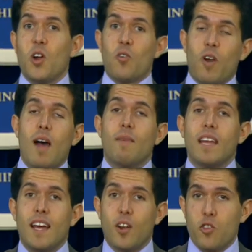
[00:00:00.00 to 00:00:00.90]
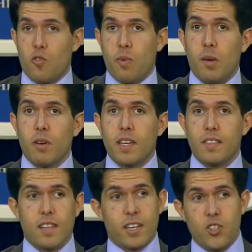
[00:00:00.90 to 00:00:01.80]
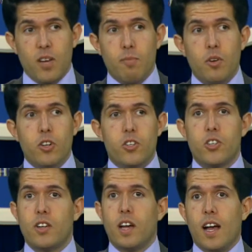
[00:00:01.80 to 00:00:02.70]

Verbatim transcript: Romney and other Republicans like Jeb Bush